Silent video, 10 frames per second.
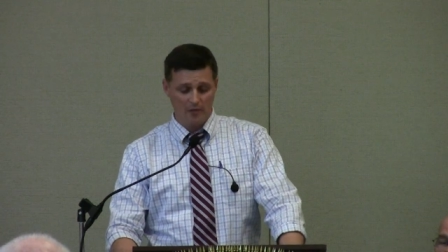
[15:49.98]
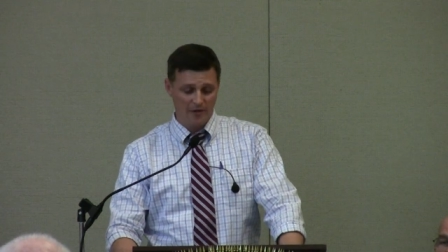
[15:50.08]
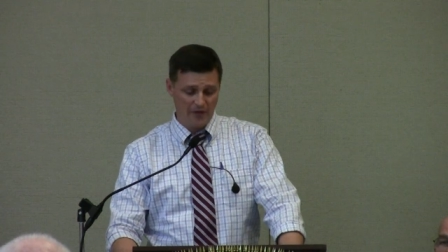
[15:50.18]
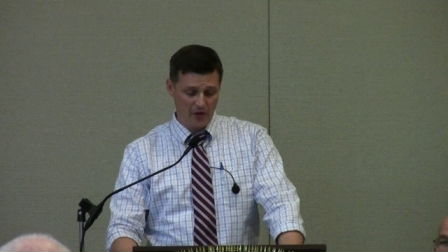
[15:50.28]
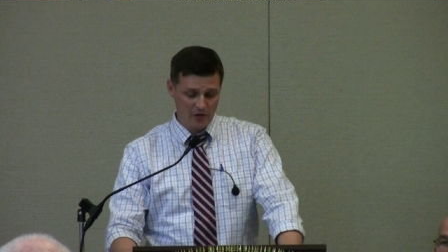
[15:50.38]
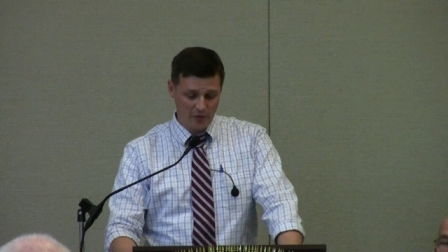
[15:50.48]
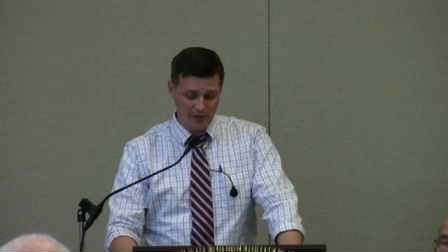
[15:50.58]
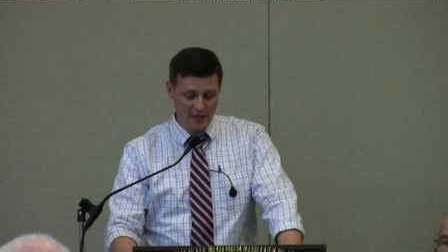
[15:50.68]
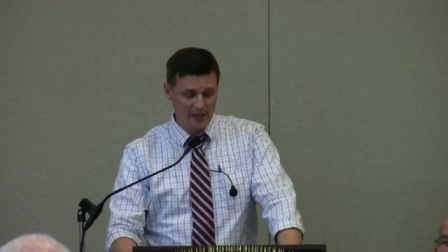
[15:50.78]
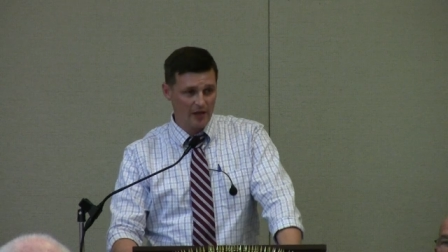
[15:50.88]
But folks,
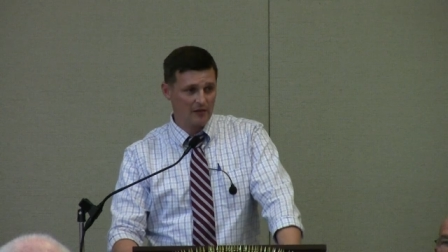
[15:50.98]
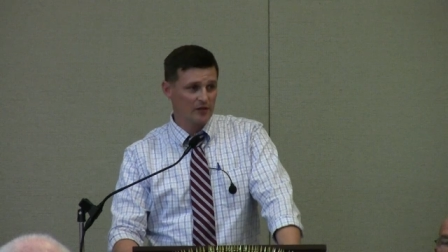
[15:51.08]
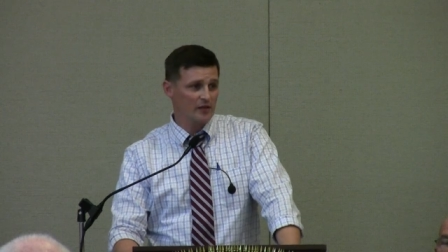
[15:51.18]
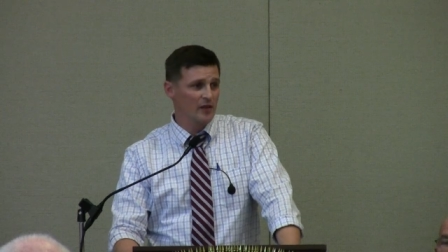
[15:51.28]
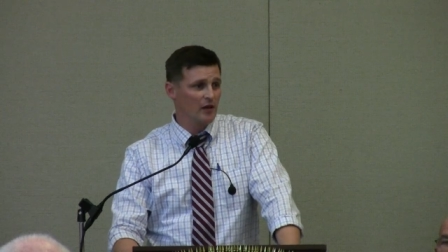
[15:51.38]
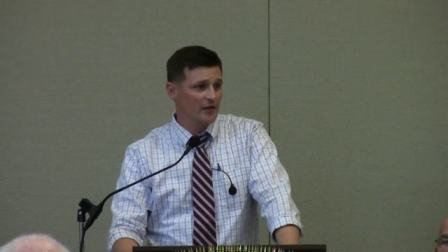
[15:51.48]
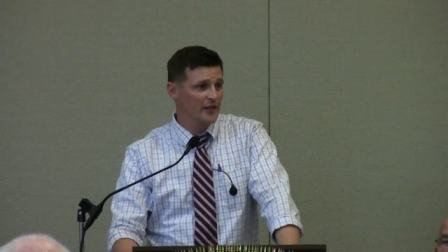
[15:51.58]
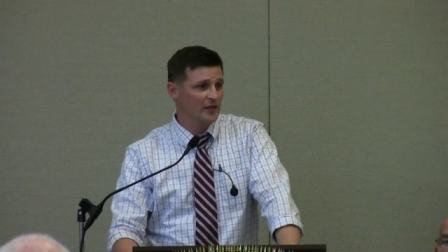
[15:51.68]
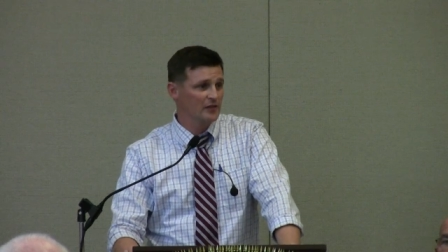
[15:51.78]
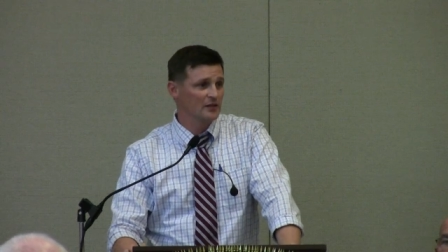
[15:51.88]
when we get down to the
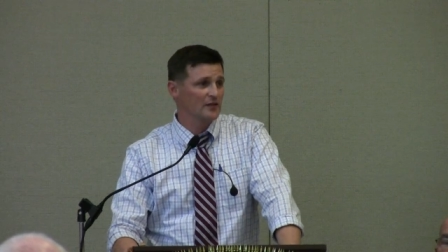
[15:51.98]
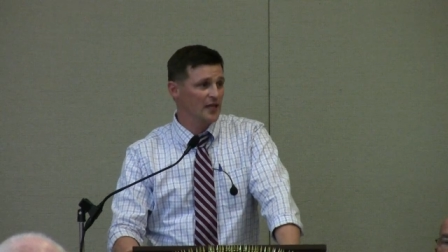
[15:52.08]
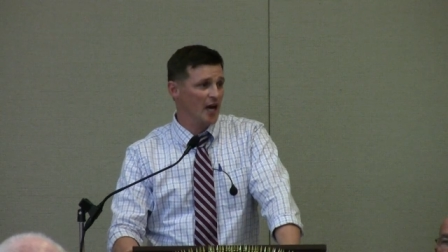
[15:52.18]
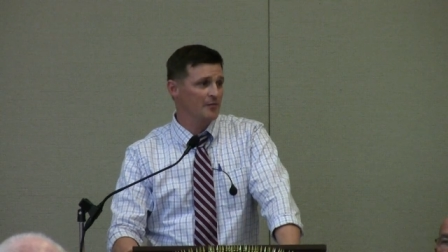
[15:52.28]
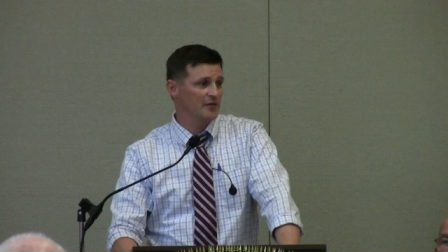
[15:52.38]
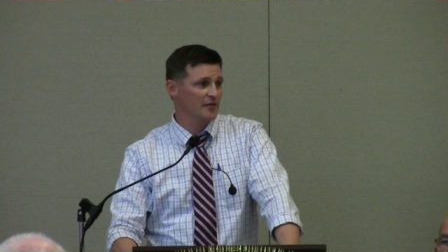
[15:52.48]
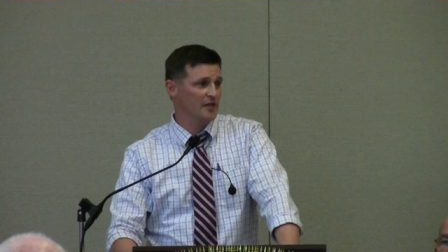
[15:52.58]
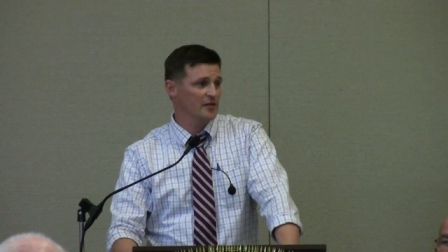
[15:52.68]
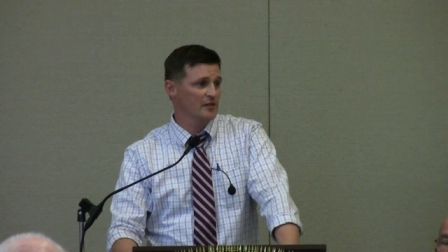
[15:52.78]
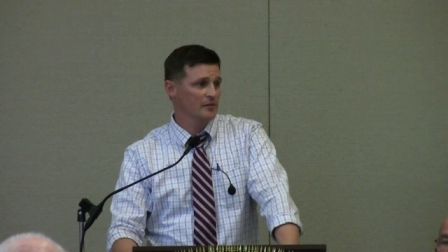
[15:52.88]
nickels and dimes of
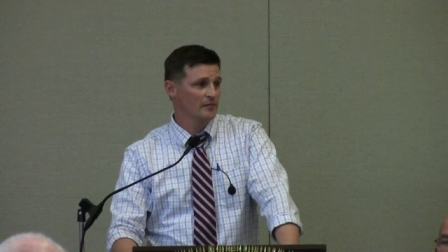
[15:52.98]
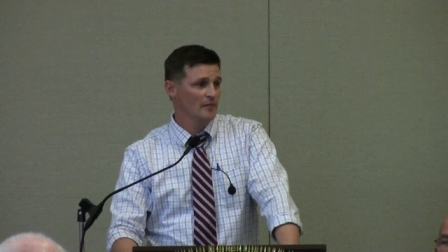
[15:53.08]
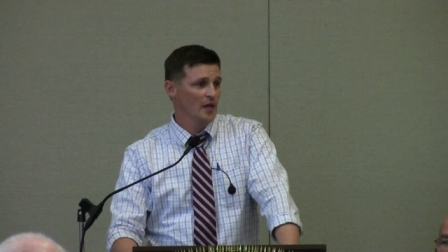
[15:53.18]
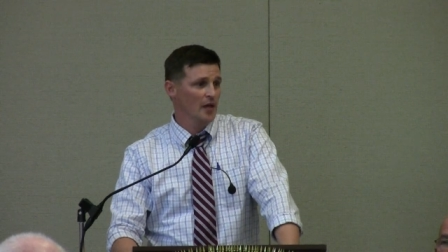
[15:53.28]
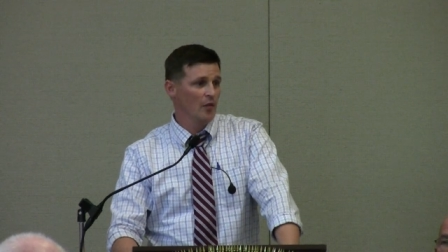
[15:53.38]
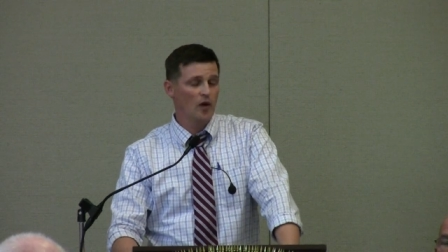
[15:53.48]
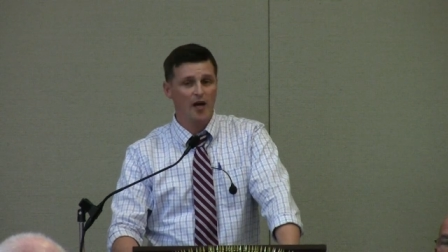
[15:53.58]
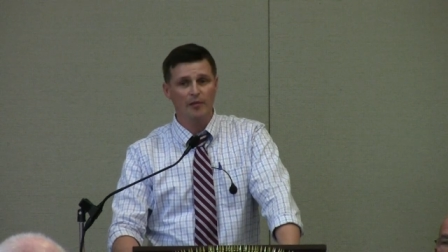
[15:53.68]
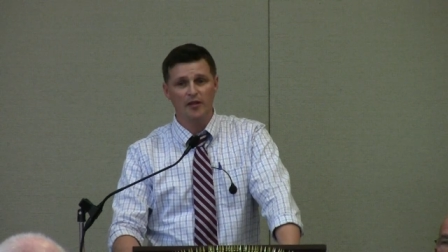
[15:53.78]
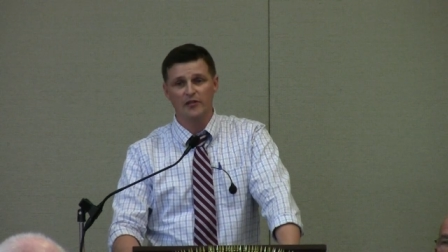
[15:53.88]
this, and
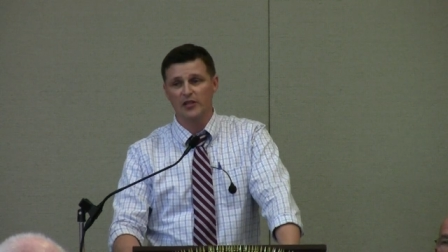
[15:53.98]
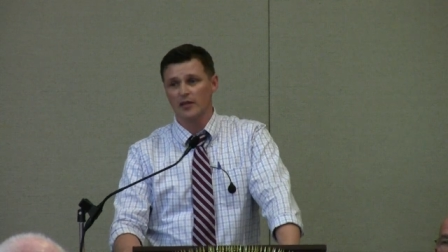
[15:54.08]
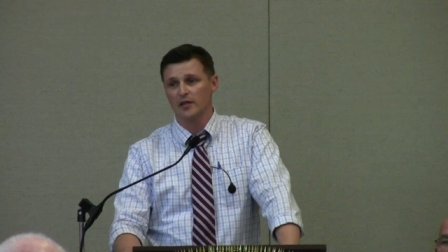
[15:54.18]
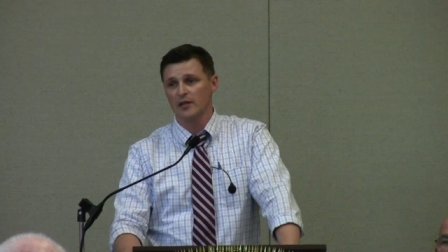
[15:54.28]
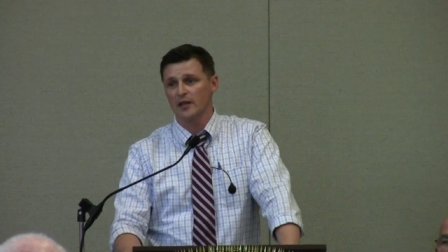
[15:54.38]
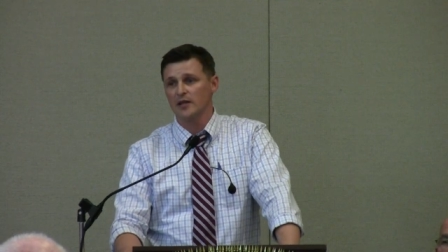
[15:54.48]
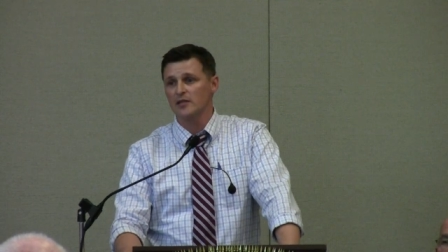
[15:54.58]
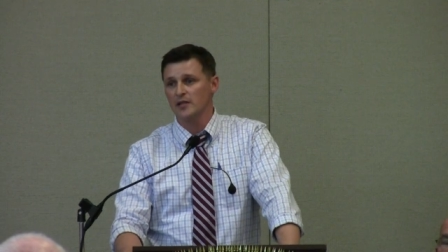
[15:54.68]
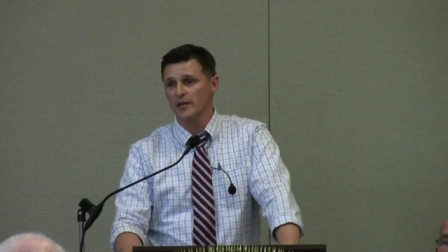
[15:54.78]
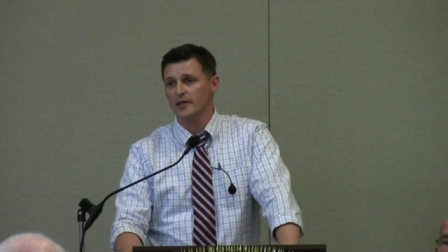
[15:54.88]
why I believe at the end of the day,
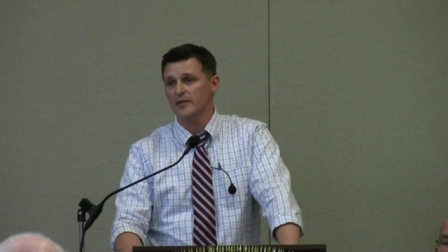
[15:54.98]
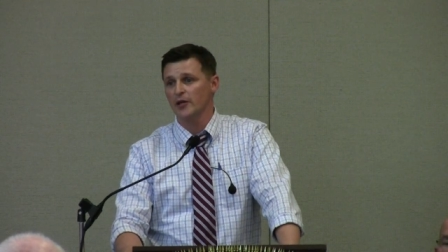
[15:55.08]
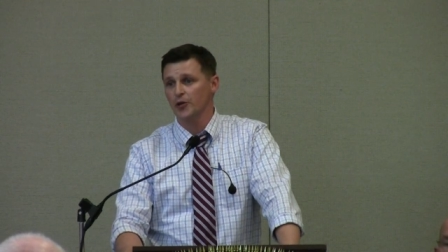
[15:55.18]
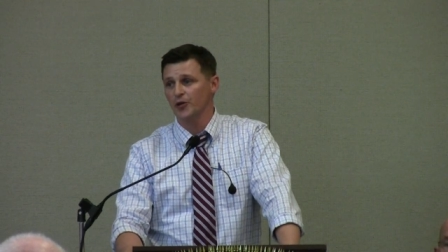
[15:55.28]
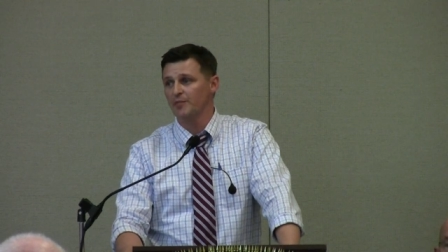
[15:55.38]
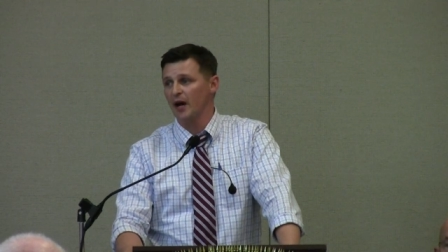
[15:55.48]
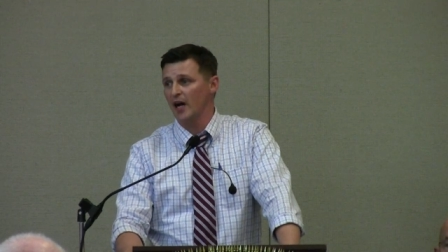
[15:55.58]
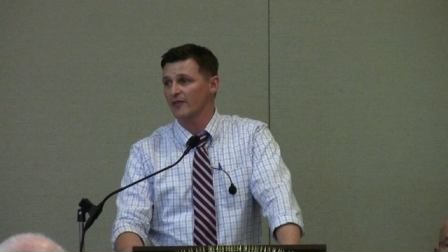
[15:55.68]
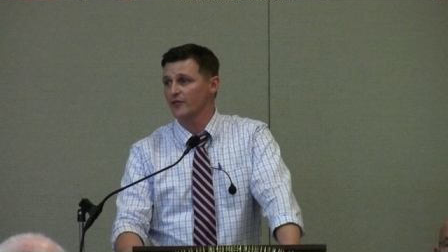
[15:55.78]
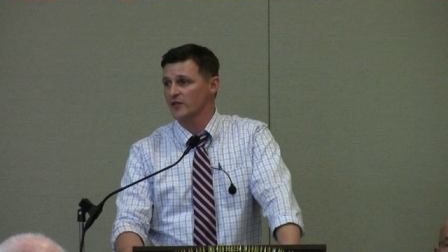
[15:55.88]
this is a good
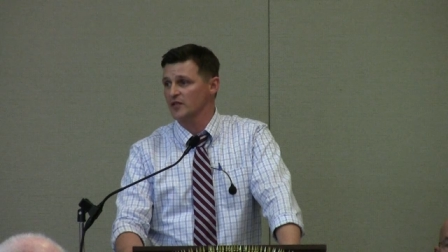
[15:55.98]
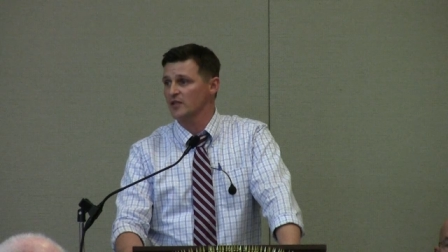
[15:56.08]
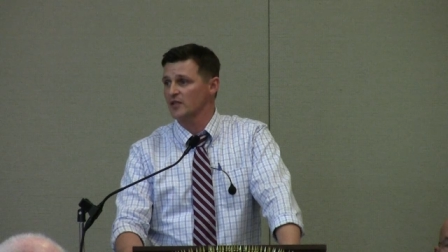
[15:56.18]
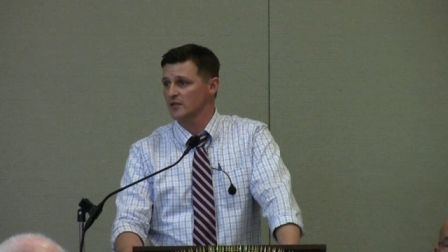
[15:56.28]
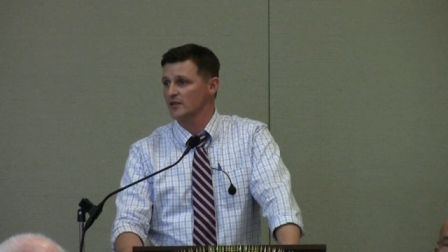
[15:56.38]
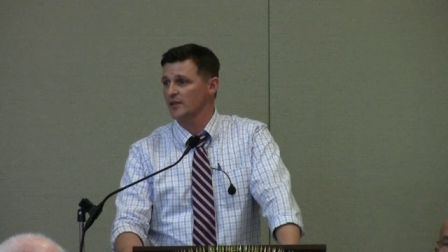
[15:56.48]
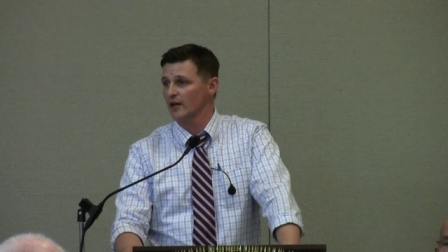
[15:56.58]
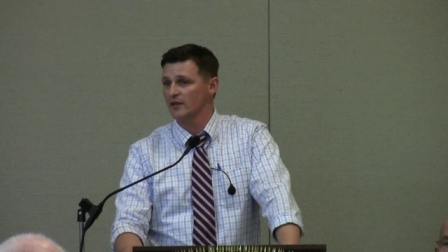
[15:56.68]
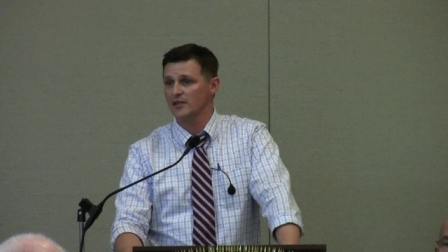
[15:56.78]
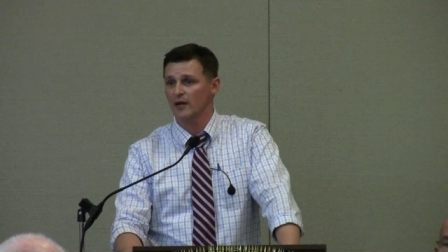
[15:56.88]
buy for the citizens of
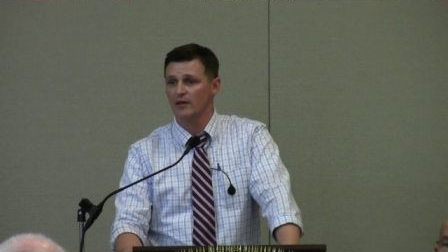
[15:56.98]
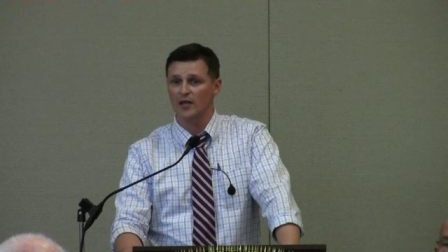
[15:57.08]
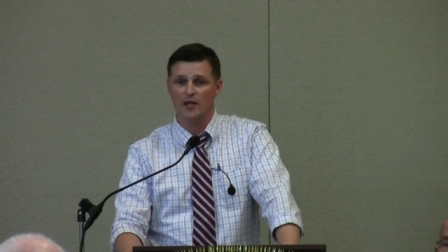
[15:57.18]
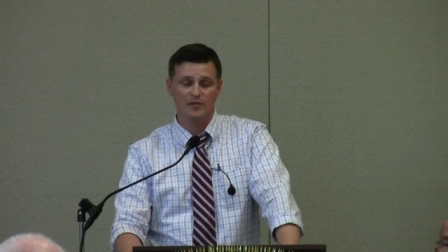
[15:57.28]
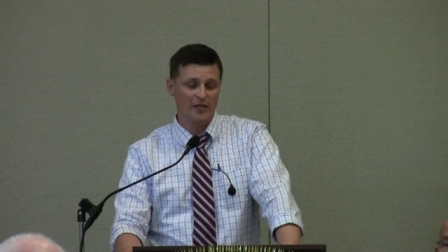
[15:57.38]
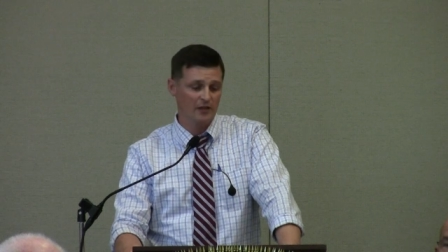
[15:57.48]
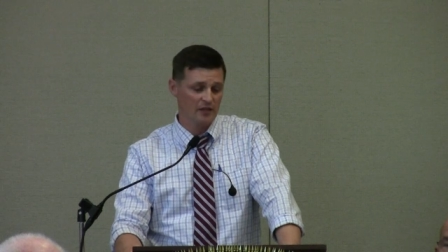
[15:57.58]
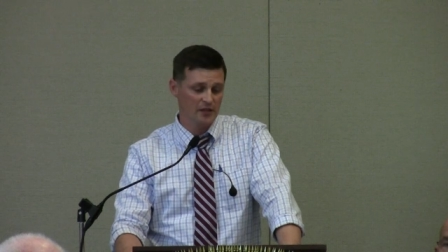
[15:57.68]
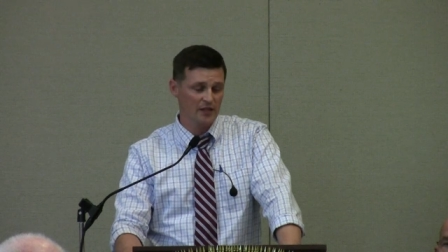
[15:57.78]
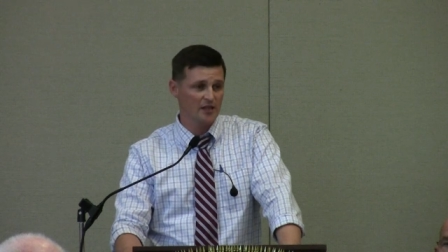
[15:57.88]
Cowlitz County, it comes
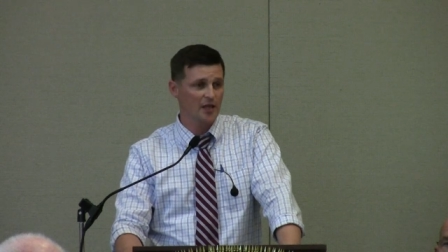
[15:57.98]
down to this.